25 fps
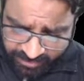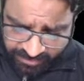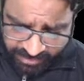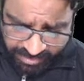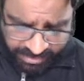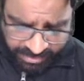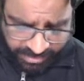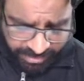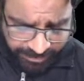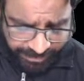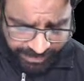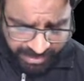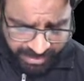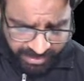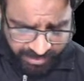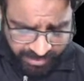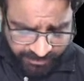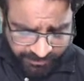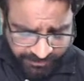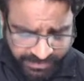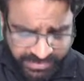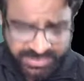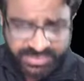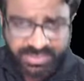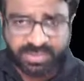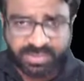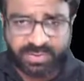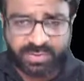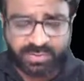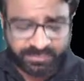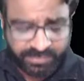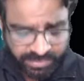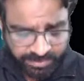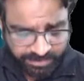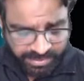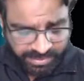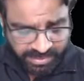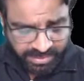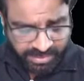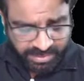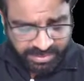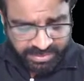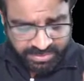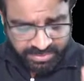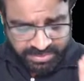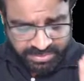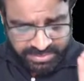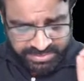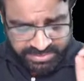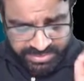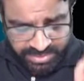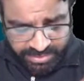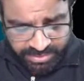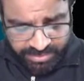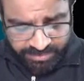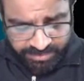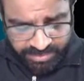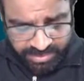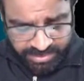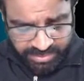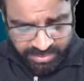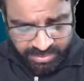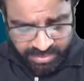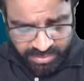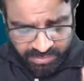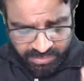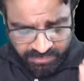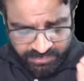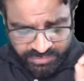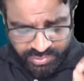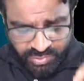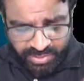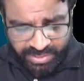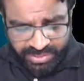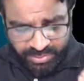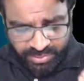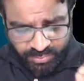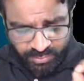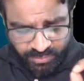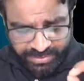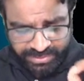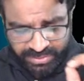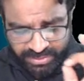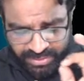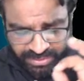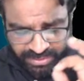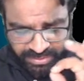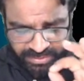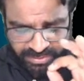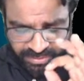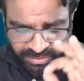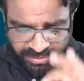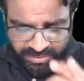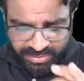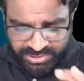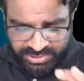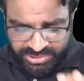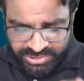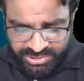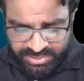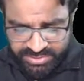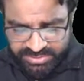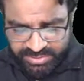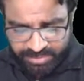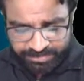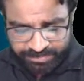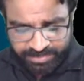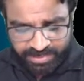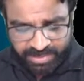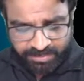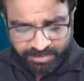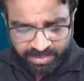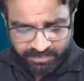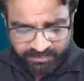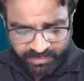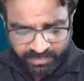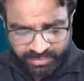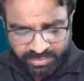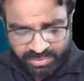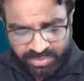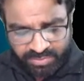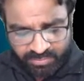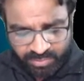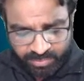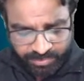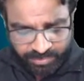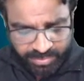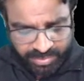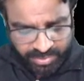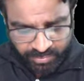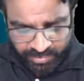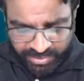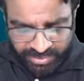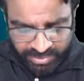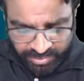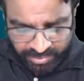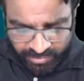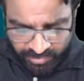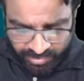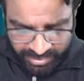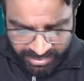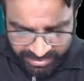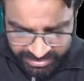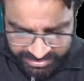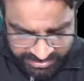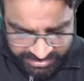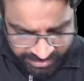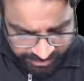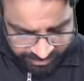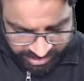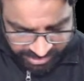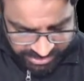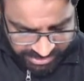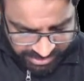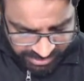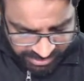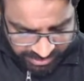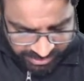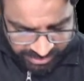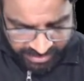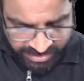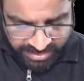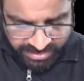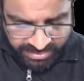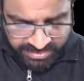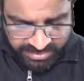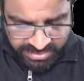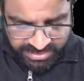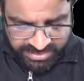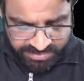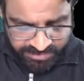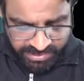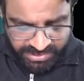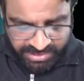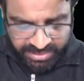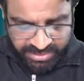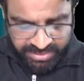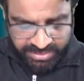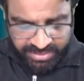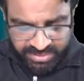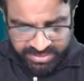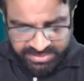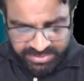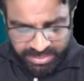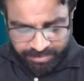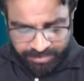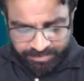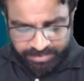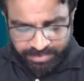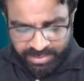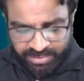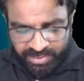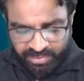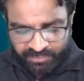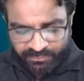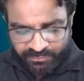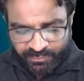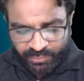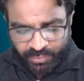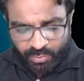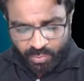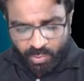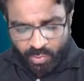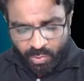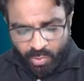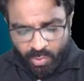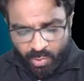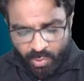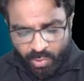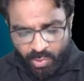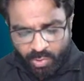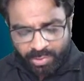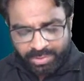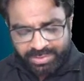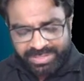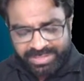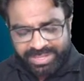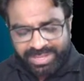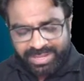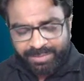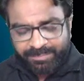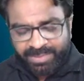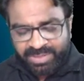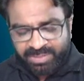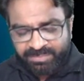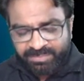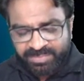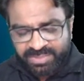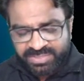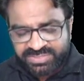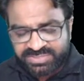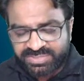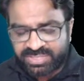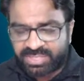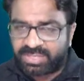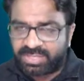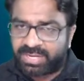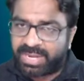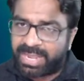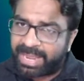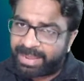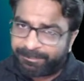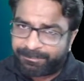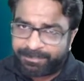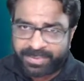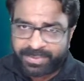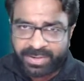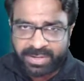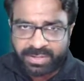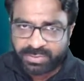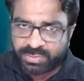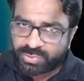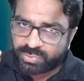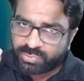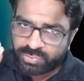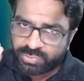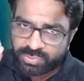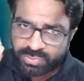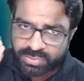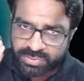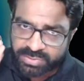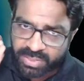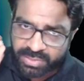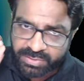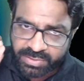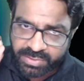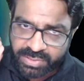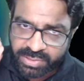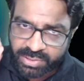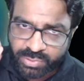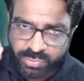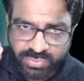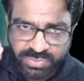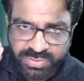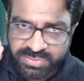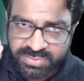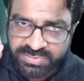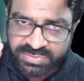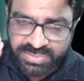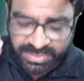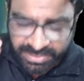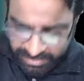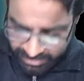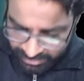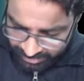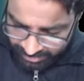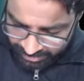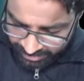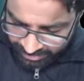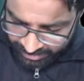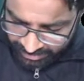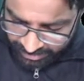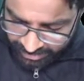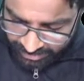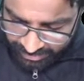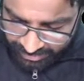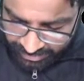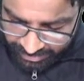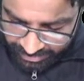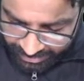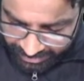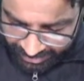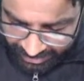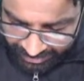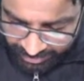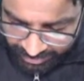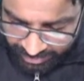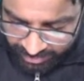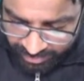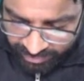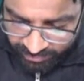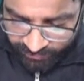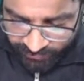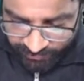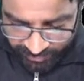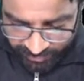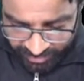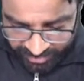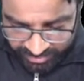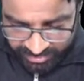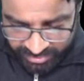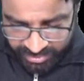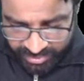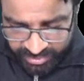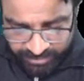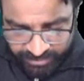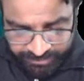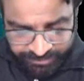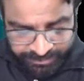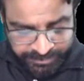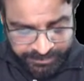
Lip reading: Read the paragraph first along with me. The study material of July 2019 edition is applicable for the November 2020 examination. This material is updated for all the amendments till April 30, 2019. Further,